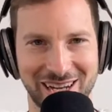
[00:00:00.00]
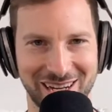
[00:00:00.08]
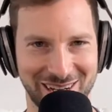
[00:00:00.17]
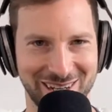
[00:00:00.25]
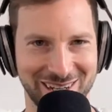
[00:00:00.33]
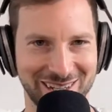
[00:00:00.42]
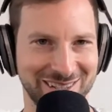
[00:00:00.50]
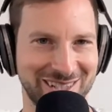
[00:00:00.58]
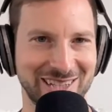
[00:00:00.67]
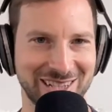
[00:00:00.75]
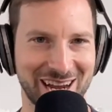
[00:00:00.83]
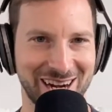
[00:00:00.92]

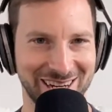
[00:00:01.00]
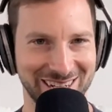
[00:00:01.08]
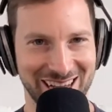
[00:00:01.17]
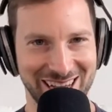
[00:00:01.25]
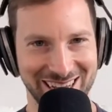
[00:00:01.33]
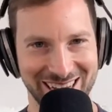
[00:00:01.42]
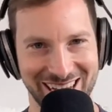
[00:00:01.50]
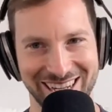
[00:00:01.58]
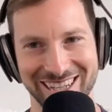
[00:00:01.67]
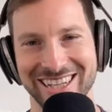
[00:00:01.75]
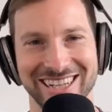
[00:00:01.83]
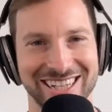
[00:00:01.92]
Satire, yeah.
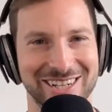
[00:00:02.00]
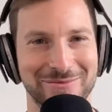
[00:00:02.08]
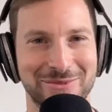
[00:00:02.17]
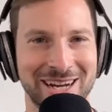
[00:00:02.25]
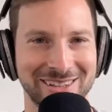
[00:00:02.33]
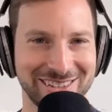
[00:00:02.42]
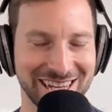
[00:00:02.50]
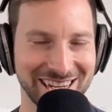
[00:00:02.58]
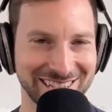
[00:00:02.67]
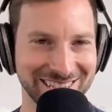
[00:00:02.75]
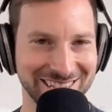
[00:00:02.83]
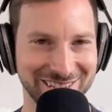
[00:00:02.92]
You know,
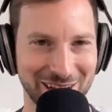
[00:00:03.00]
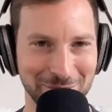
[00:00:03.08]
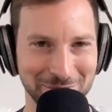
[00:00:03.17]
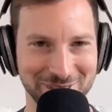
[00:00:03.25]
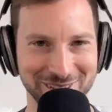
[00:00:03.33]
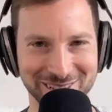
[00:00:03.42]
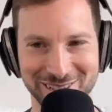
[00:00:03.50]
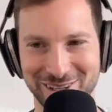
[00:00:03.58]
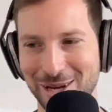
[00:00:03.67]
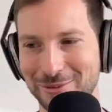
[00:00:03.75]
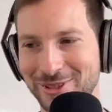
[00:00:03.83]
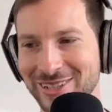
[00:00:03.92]
pronunciation is optional in
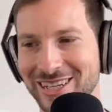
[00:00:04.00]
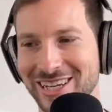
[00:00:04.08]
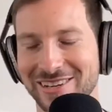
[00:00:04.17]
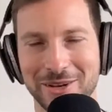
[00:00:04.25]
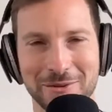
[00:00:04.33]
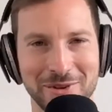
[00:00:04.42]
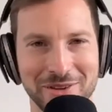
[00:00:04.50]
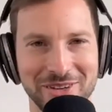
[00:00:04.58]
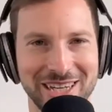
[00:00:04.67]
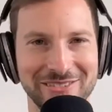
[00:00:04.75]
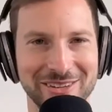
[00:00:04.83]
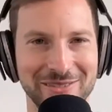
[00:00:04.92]
Scrabble. Maybe
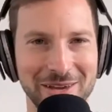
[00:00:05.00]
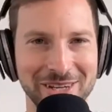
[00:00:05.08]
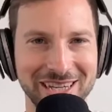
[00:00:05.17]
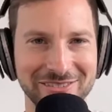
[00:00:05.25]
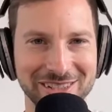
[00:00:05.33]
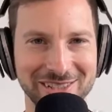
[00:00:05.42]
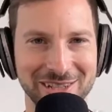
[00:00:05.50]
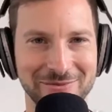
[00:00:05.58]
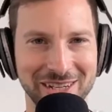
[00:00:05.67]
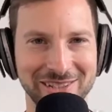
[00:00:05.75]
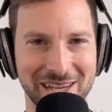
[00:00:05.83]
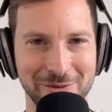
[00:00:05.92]
give us some
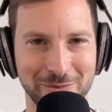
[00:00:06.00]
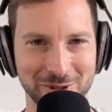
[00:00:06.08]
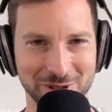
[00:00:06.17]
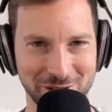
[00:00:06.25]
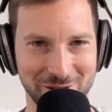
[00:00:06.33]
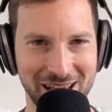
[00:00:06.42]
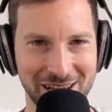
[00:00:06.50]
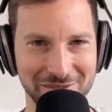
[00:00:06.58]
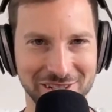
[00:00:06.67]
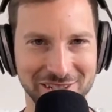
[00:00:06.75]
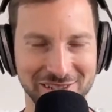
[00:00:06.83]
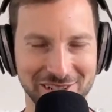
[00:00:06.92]
examples. You have
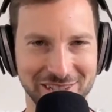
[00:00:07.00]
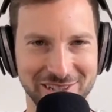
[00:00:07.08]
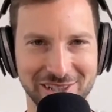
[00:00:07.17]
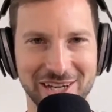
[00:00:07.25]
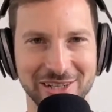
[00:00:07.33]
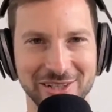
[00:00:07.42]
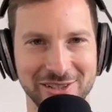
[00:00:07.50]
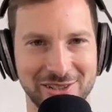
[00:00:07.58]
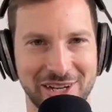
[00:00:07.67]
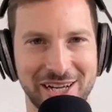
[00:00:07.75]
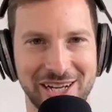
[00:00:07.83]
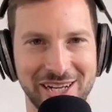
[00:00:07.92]
these 6 letters,
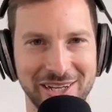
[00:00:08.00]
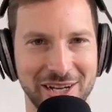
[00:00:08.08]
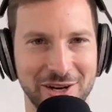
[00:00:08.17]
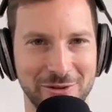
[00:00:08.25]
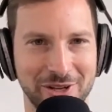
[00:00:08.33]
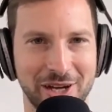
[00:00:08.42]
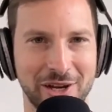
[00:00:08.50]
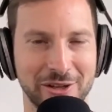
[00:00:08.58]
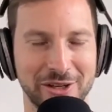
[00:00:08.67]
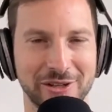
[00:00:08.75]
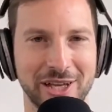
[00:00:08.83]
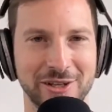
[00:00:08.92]
other
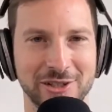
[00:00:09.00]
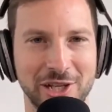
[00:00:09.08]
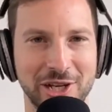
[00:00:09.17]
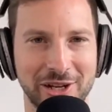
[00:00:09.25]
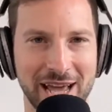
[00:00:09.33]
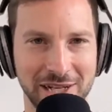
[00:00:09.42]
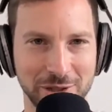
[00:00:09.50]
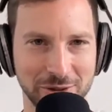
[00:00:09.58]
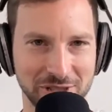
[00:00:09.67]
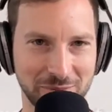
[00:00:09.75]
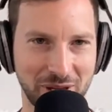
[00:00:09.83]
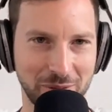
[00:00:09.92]
letters that you can add to it to
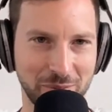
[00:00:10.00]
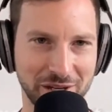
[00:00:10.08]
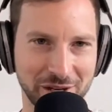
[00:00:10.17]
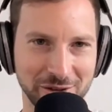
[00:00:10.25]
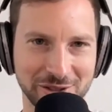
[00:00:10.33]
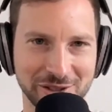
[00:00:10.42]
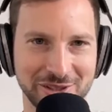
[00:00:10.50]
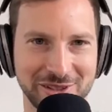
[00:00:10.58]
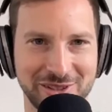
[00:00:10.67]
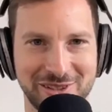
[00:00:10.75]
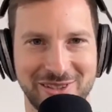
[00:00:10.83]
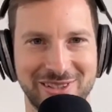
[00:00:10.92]
make bingos. Yeah,